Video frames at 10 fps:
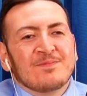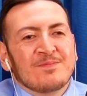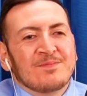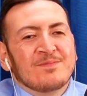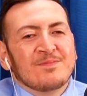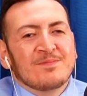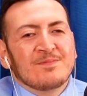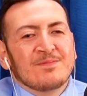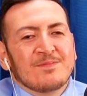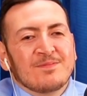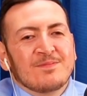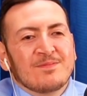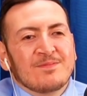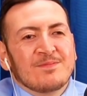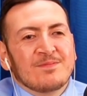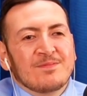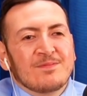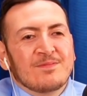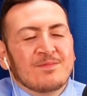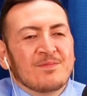
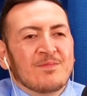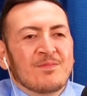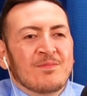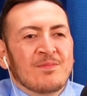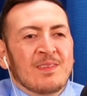(not speaking)